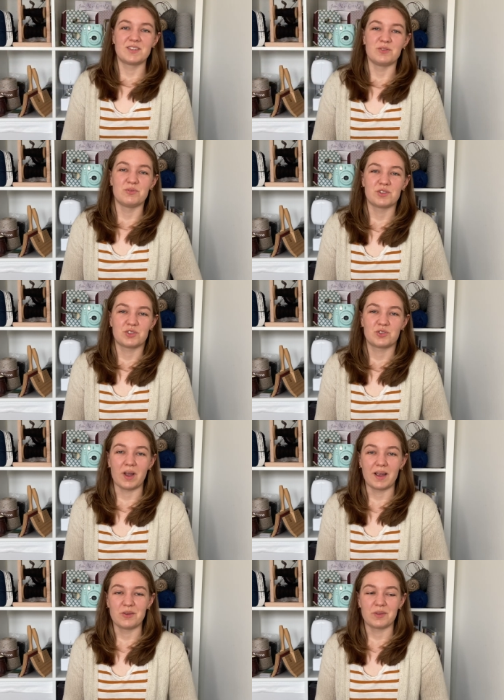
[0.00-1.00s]
to just
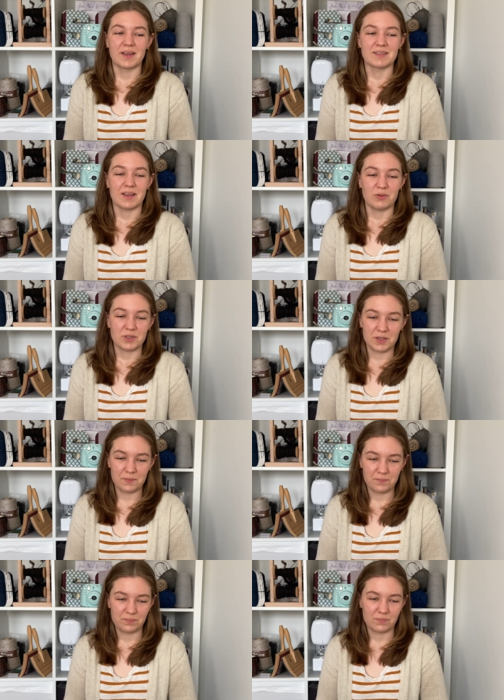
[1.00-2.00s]
try new things out.
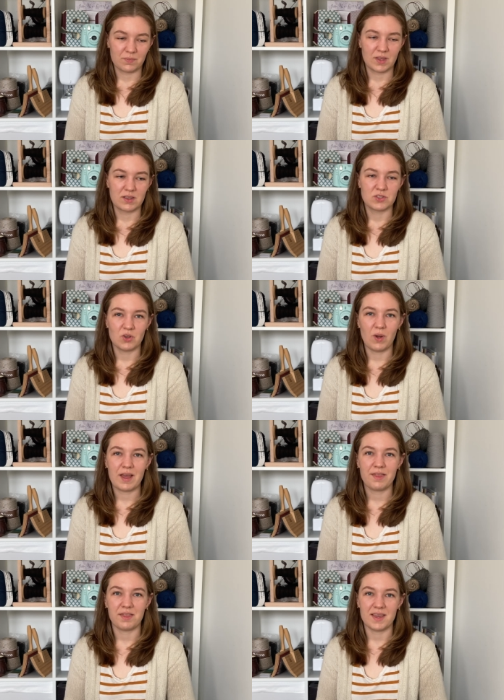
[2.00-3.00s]
So I
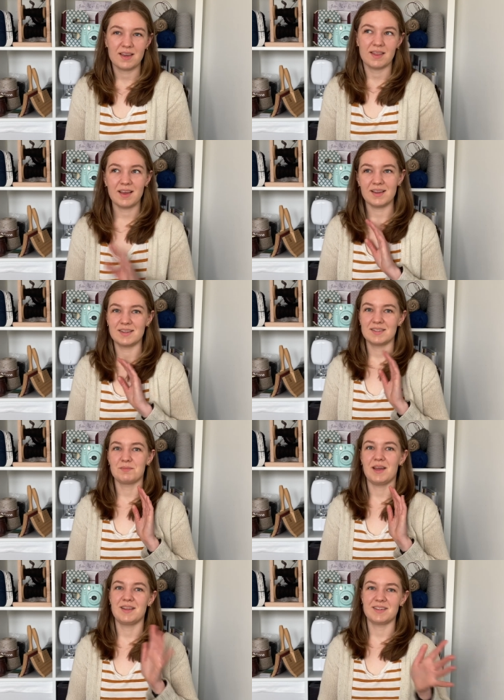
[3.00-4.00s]
think that is
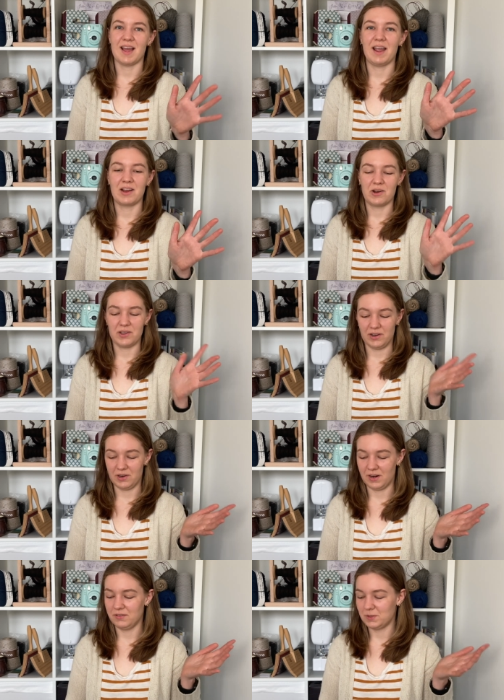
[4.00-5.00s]
my entire
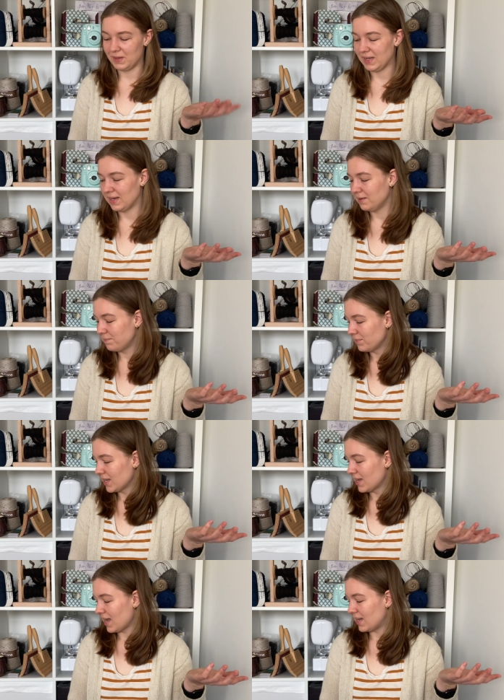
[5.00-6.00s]
year of spinning.
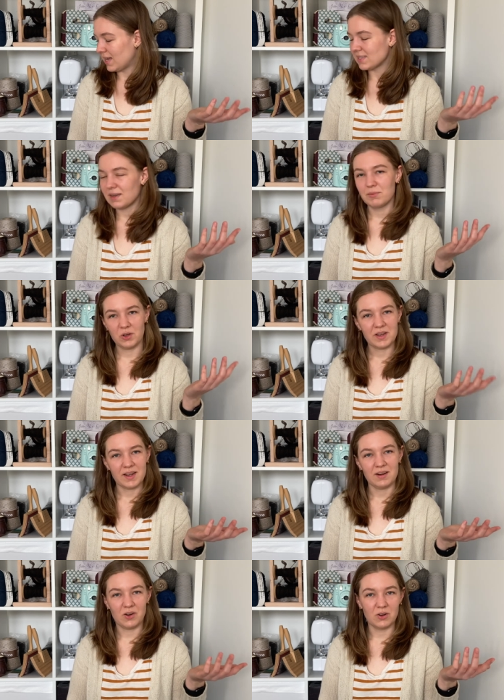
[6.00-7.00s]
And as I'm looking
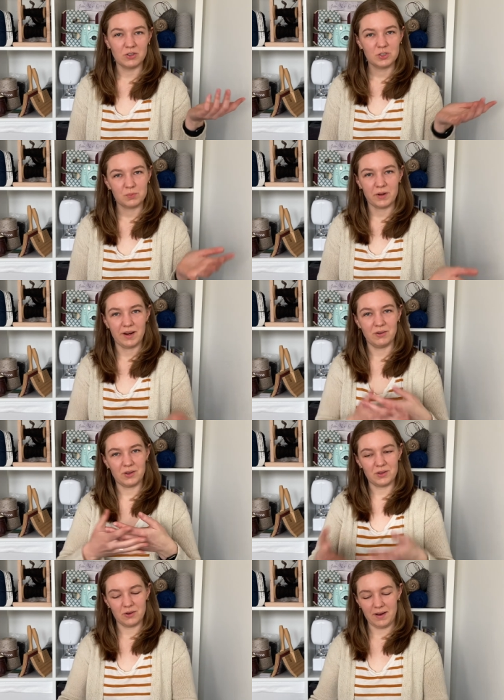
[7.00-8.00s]
at it all spread out on
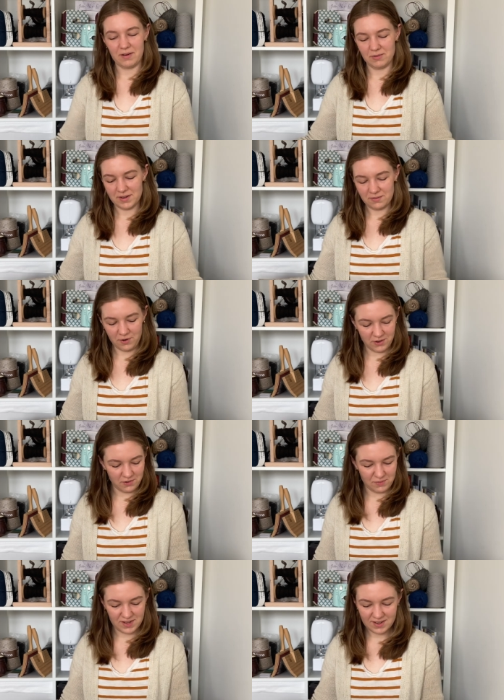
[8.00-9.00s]
the ground in front of
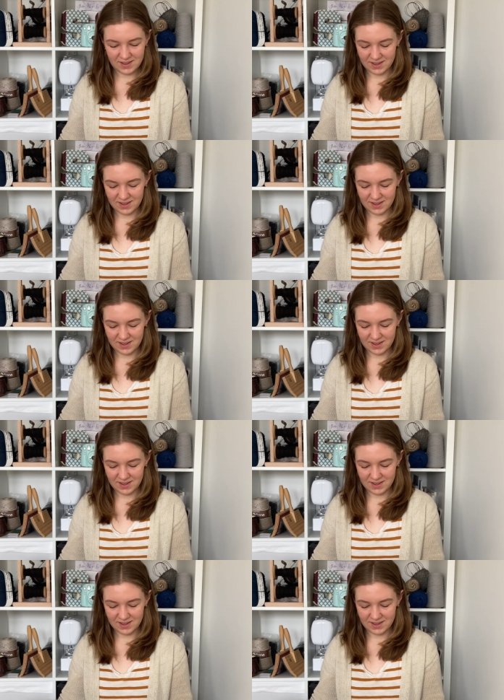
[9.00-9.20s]
me,